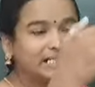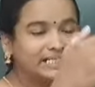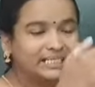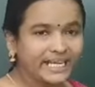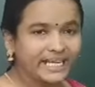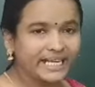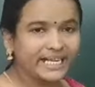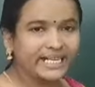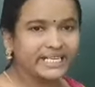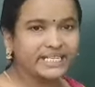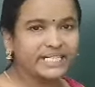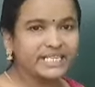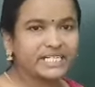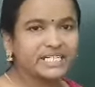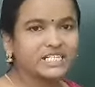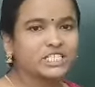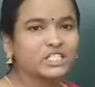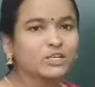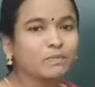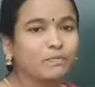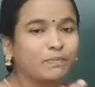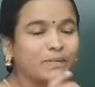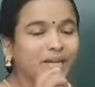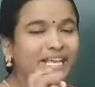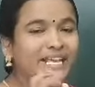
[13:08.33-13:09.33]
Read it,
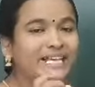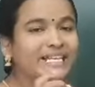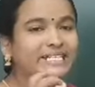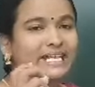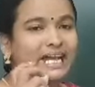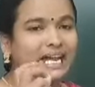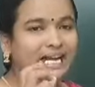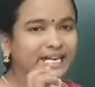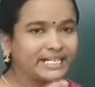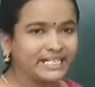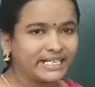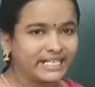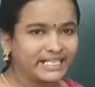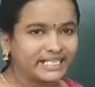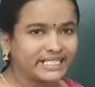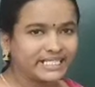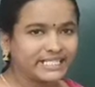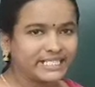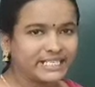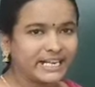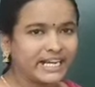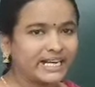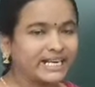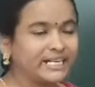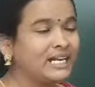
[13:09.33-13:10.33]
please
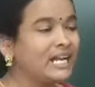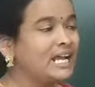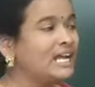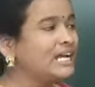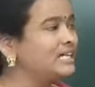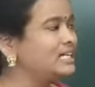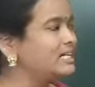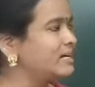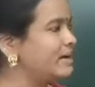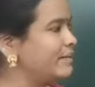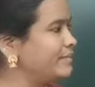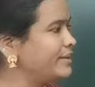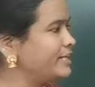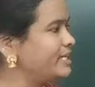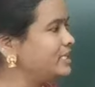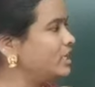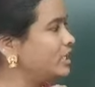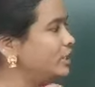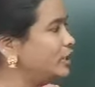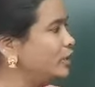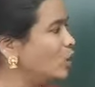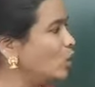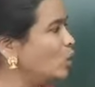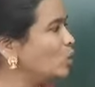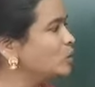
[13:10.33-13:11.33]
understand.
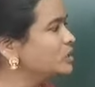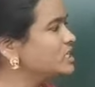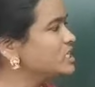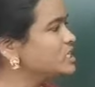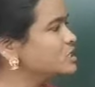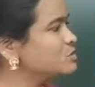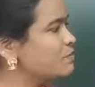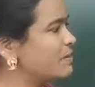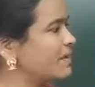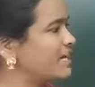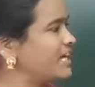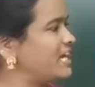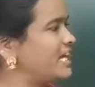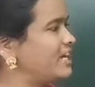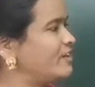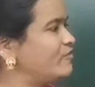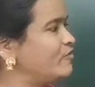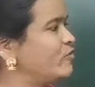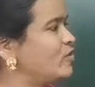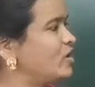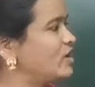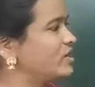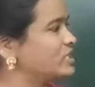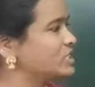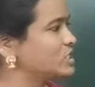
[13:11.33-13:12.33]
Know the
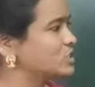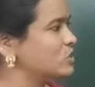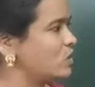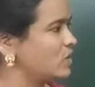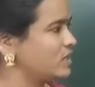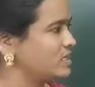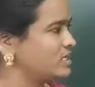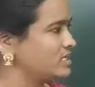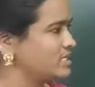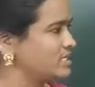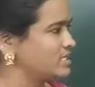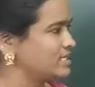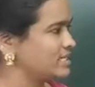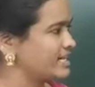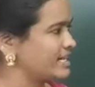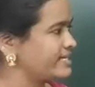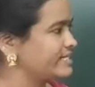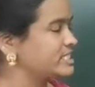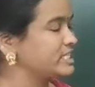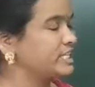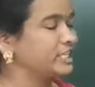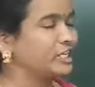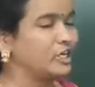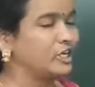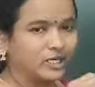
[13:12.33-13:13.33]
spelling for
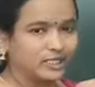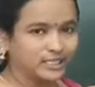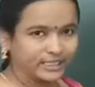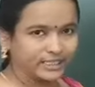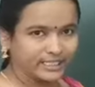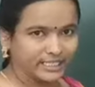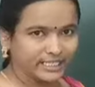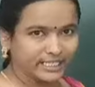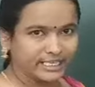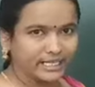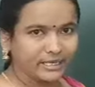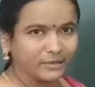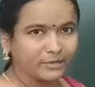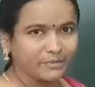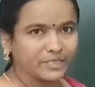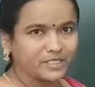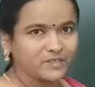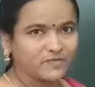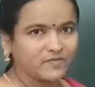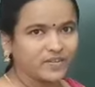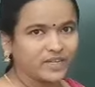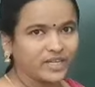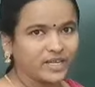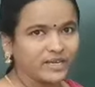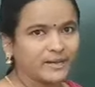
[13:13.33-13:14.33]
solstice, northern
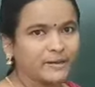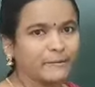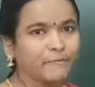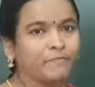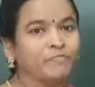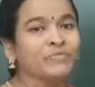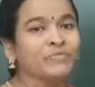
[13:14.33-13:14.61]
hemisphere,